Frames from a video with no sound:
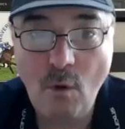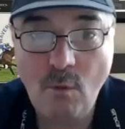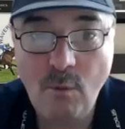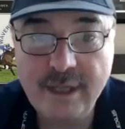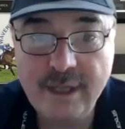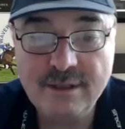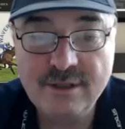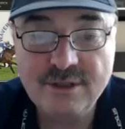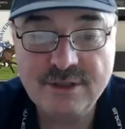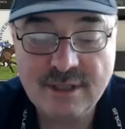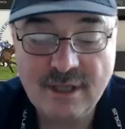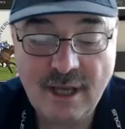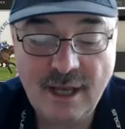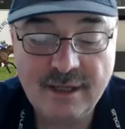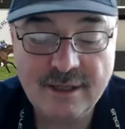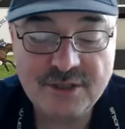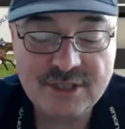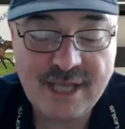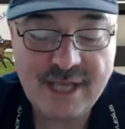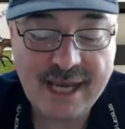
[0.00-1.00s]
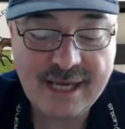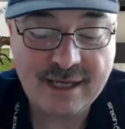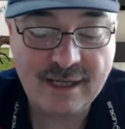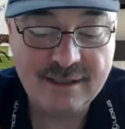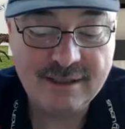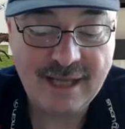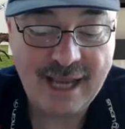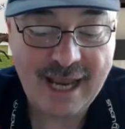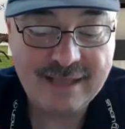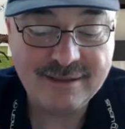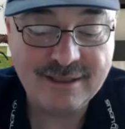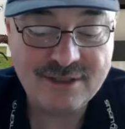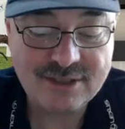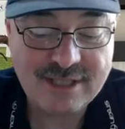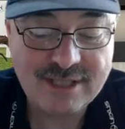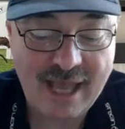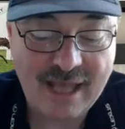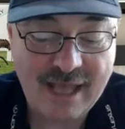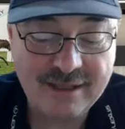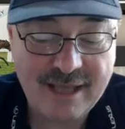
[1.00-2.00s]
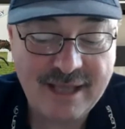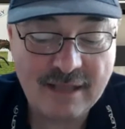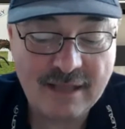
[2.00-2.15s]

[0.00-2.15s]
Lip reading: wins and a second, and the